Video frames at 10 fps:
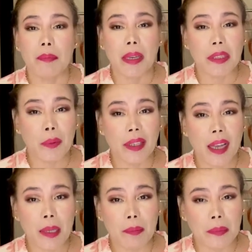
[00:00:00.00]
By the way,
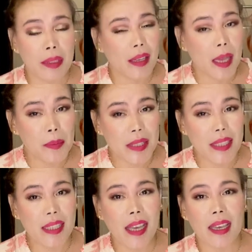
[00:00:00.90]
I'm
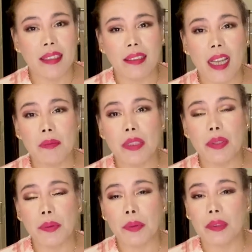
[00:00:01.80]
MC and I'm
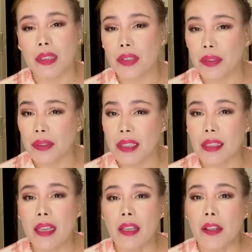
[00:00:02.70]
into
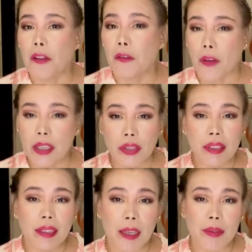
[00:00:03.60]
luxury,
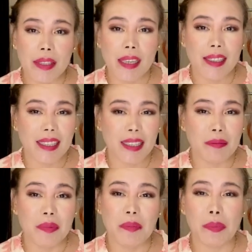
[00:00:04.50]
fashion, lifestyle,
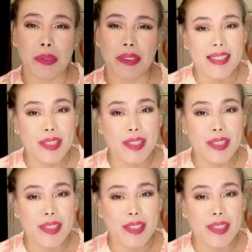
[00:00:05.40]
and beauty.